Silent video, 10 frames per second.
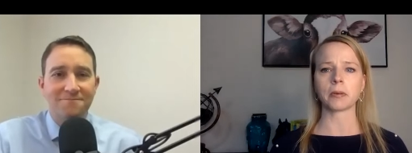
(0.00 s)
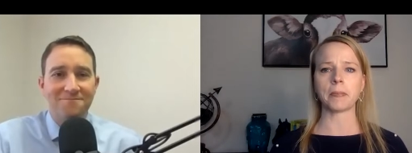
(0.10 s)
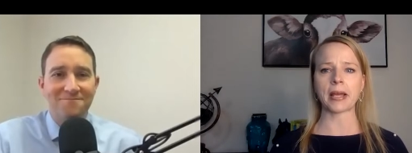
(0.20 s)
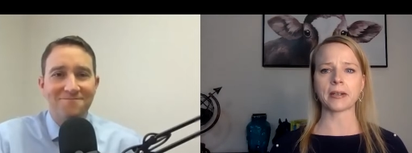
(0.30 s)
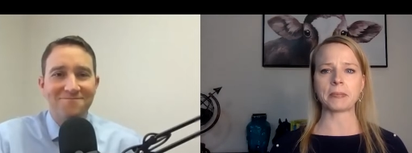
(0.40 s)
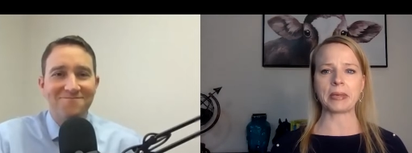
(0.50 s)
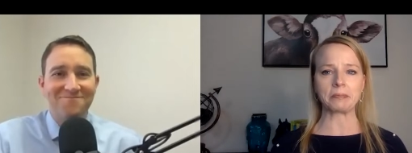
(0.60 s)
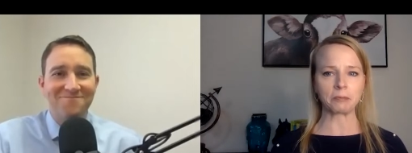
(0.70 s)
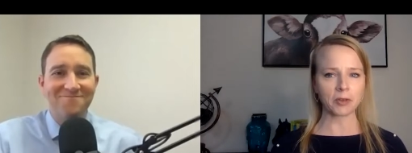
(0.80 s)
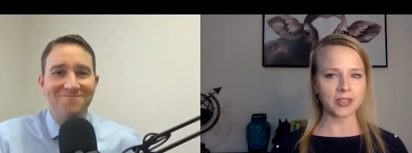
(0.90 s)
Speaker 1: abandonment.
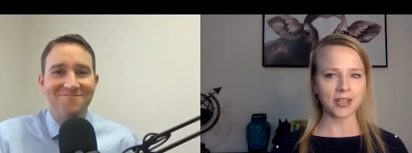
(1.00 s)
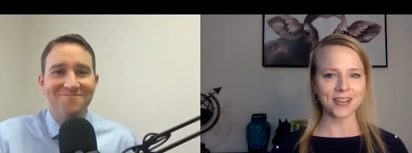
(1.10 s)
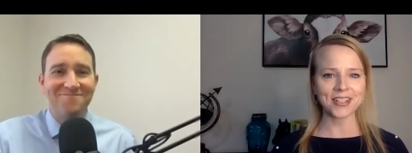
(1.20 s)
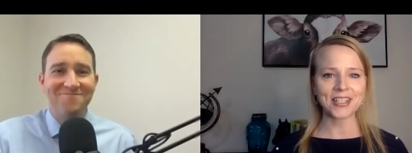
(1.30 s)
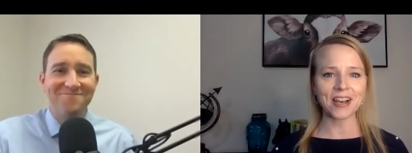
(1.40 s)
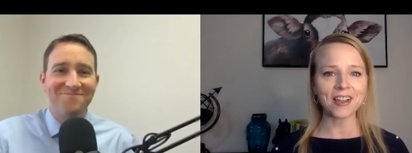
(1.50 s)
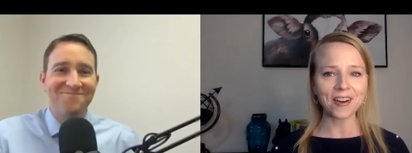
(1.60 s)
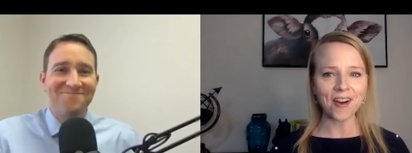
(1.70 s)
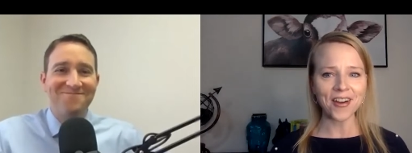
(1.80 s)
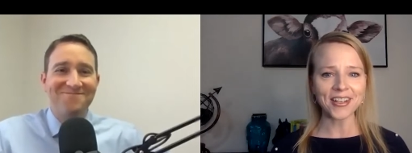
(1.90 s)
What's going to tell our
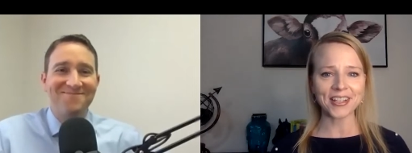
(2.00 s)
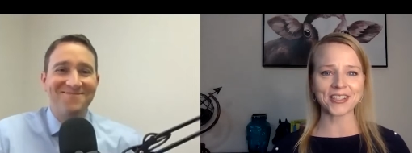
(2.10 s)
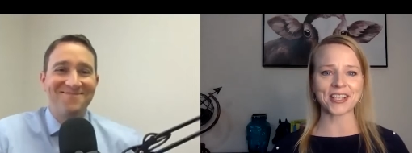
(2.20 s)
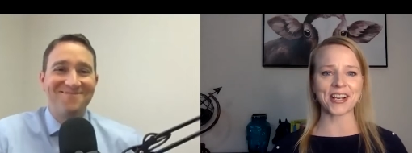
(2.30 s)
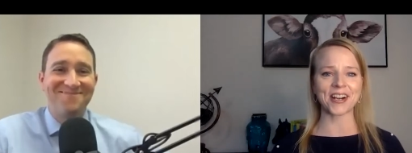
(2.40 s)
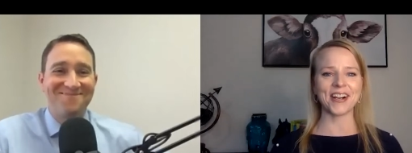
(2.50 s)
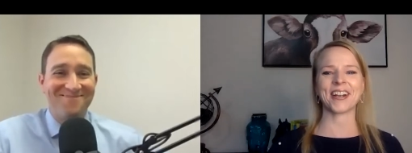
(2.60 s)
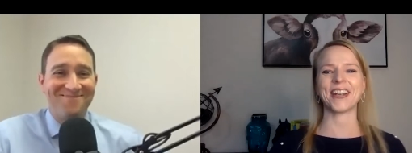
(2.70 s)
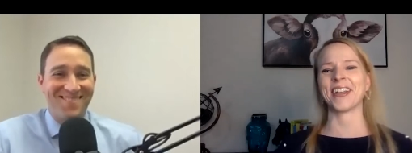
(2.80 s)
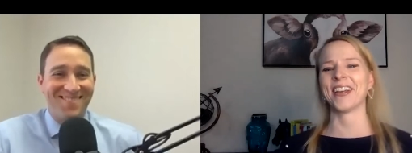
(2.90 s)
audience here?
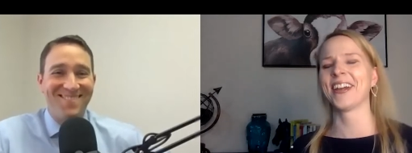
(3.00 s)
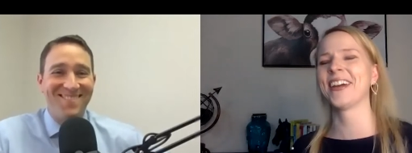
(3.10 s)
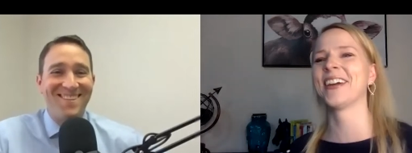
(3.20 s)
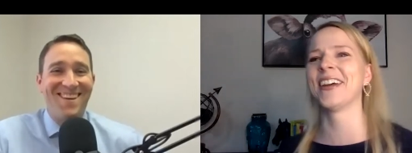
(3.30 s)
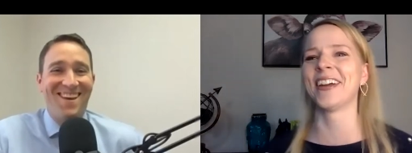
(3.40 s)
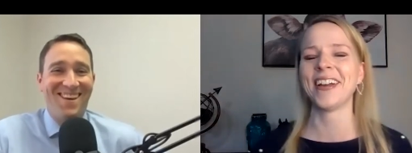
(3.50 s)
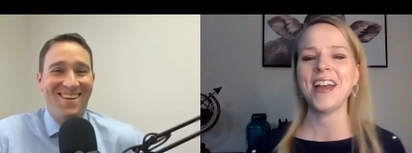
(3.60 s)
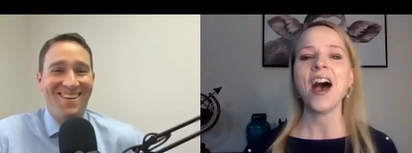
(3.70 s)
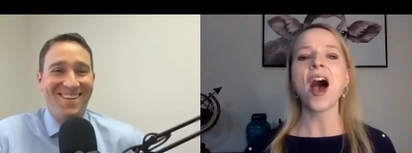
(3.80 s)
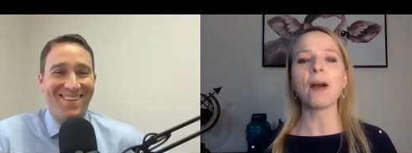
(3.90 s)

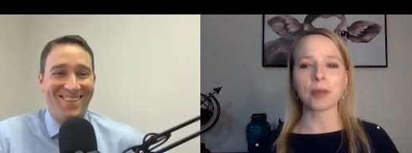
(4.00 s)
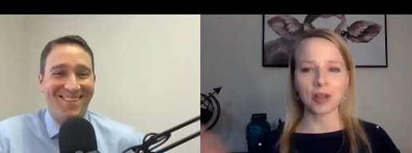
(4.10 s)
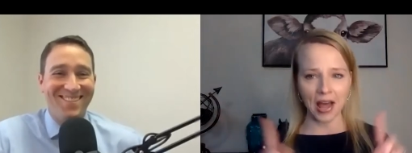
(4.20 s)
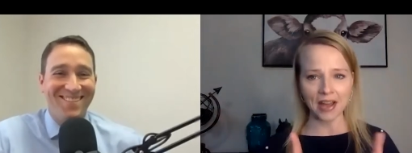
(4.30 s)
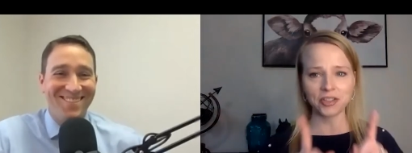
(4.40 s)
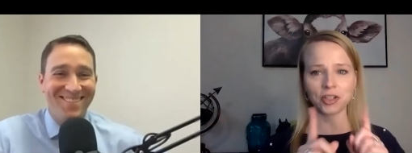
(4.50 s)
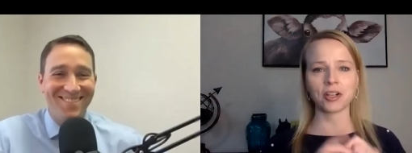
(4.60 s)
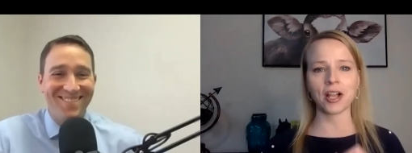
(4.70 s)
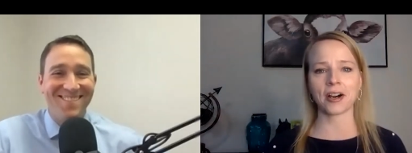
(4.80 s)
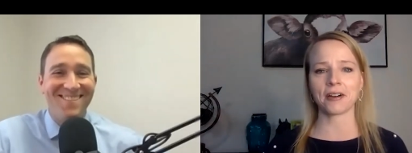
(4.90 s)
I'm glad you
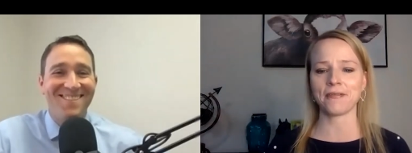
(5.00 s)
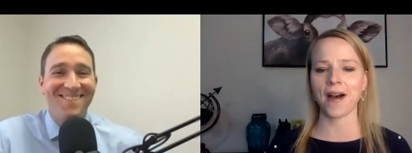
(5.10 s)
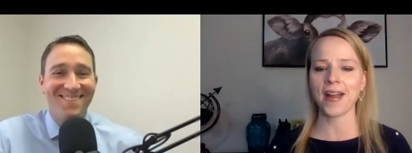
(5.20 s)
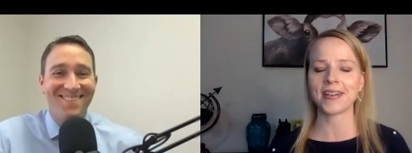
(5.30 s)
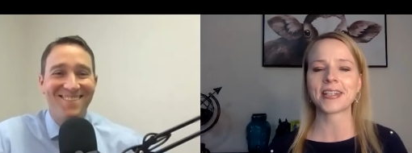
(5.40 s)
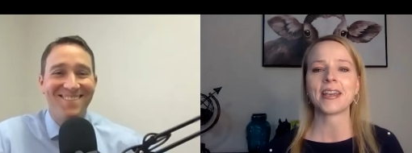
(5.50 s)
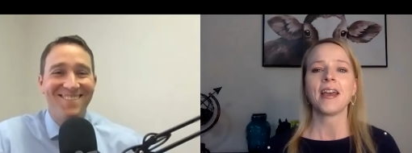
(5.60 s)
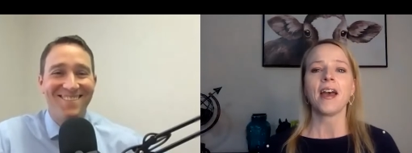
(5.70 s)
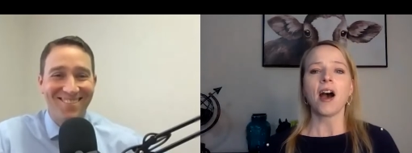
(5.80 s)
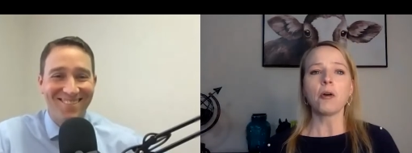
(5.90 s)
clarified.
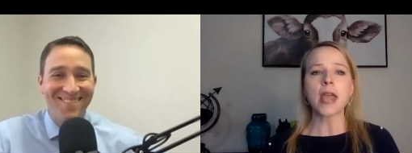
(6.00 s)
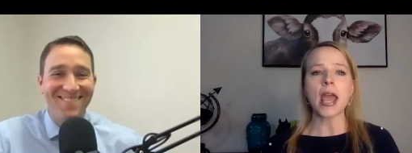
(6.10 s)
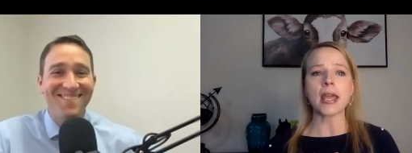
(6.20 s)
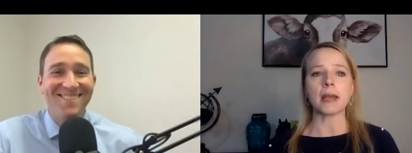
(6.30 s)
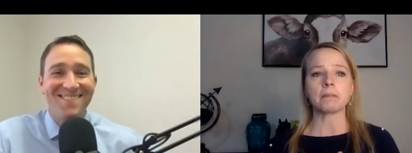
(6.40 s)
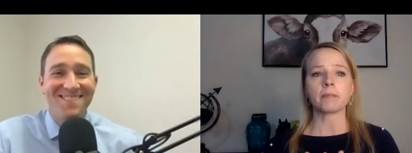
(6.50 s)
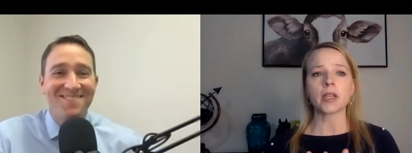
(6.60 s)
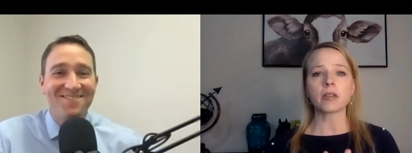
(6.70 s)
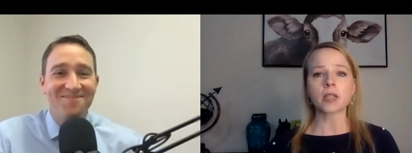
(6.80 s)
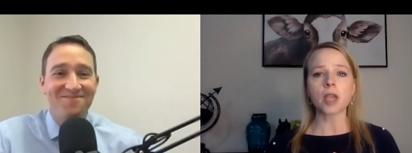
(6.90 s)
Okay.
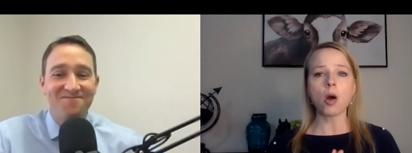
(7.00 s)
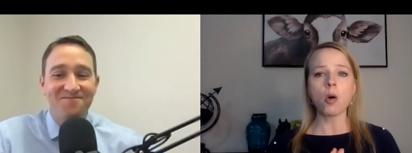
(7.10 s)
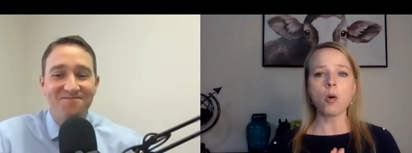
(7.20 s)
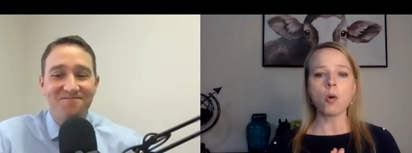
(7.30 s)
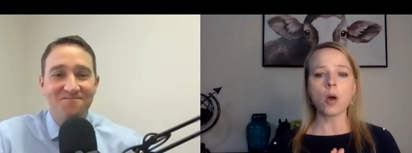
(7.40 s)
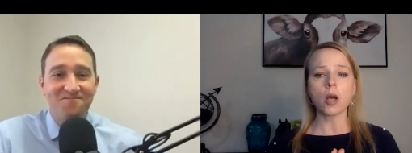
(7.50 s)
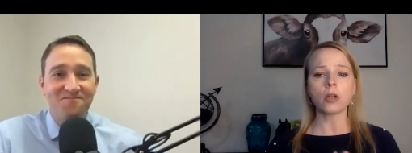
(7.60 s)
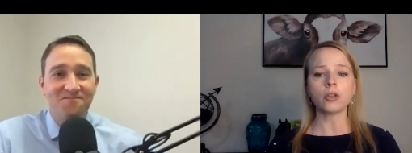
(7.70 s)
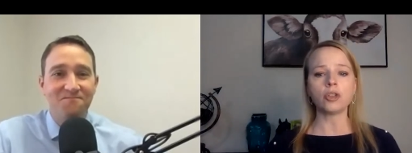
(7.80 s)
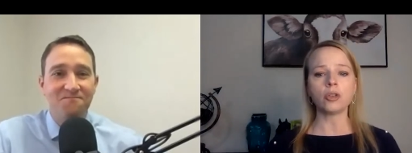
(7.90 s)
So
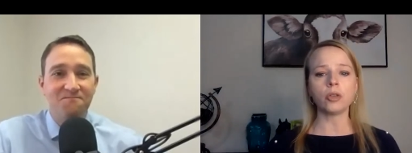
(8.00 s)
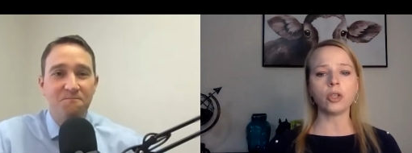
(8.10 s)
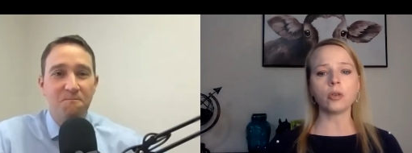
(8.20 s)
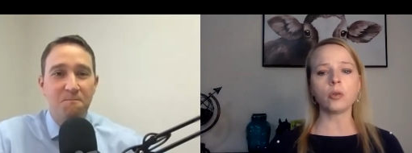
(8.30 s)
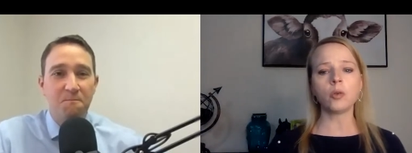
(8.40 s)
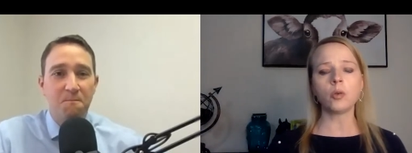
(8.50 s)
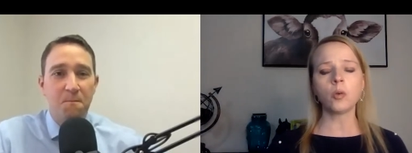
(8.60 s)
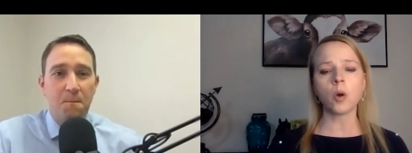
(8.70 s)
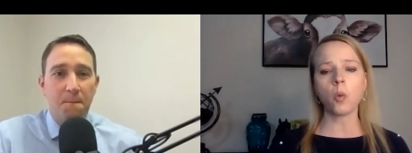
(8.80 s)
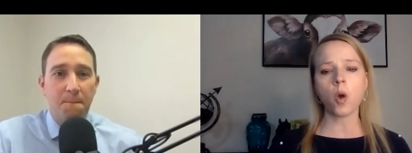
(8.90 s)
do you
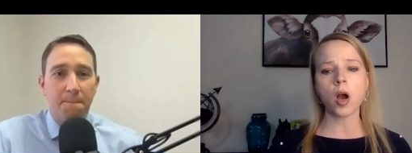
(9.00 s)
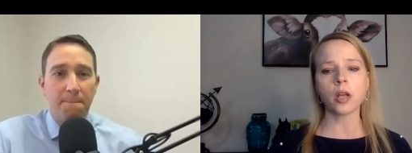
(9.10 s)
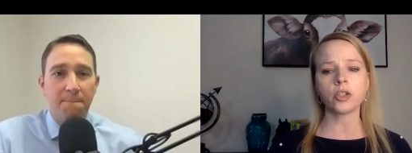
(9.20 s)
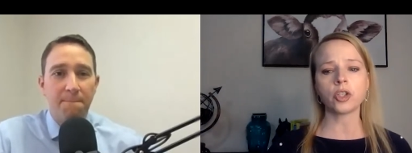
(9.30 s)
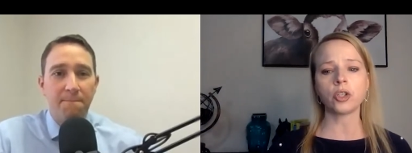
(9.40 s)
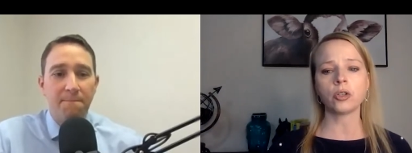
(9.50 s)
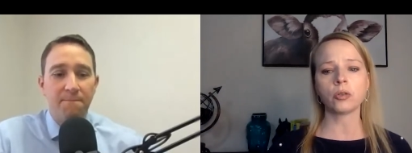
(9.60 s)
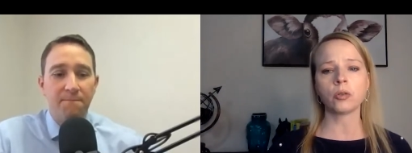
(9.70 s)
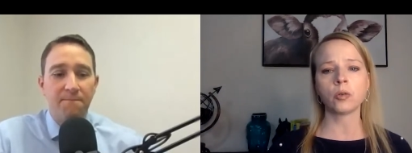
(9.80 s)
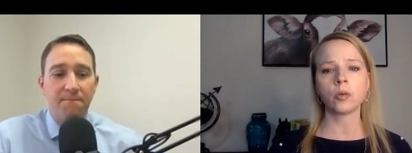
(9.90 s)
want
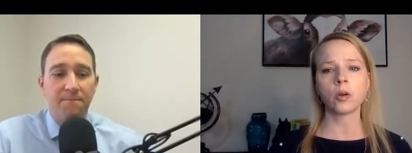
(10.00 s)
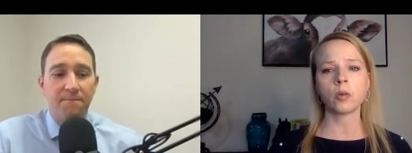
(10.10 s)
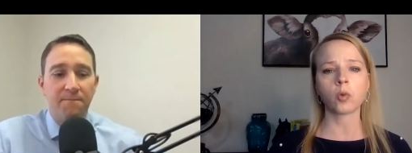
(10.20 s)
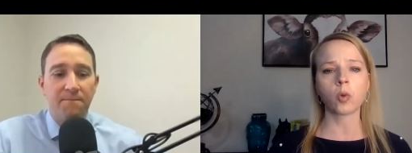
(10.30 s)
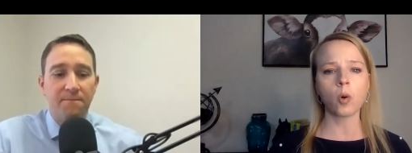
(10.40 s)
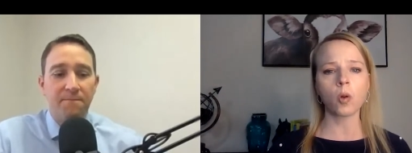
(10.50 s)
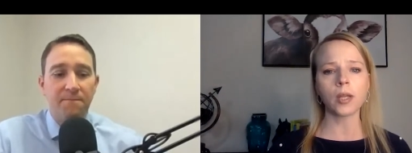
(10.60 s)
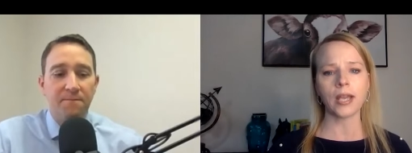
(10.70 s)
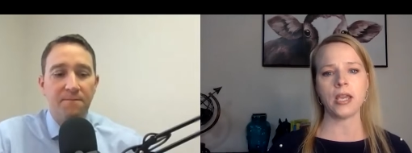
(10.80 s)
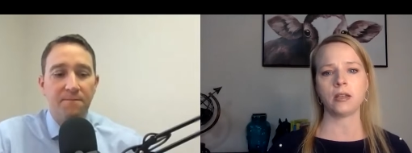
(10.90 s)
to roll
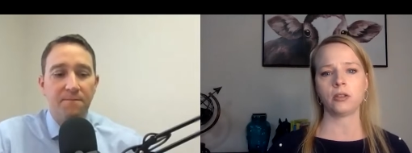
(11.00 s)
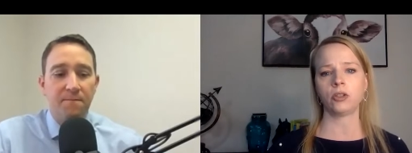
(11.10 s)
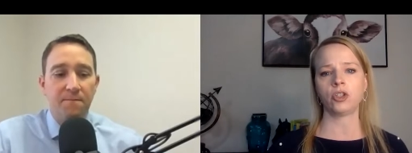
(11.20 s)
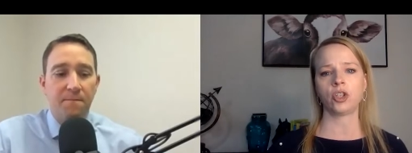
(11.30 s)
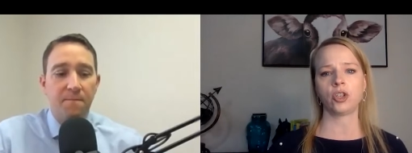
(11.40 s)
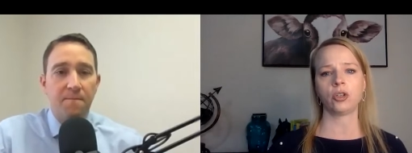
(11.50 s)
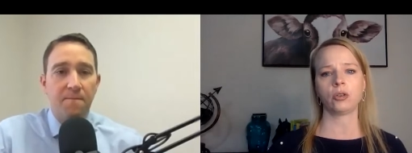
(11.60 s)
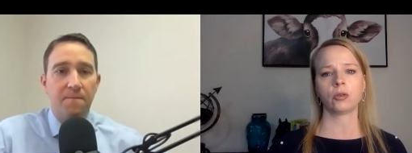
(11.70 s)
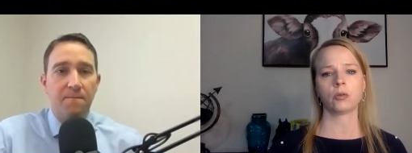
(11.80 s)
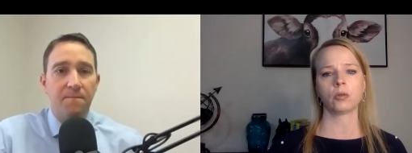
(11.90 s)

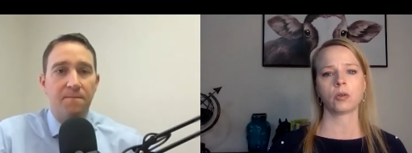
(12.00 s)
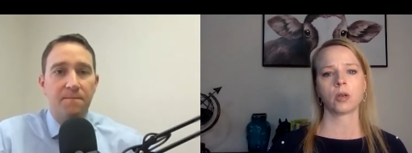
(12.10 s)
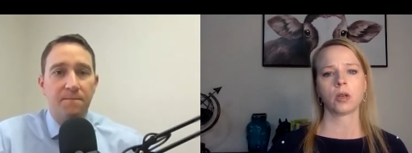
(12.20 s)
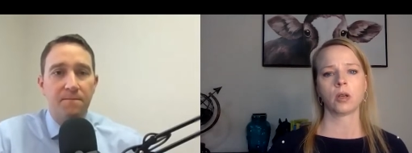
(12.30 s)
into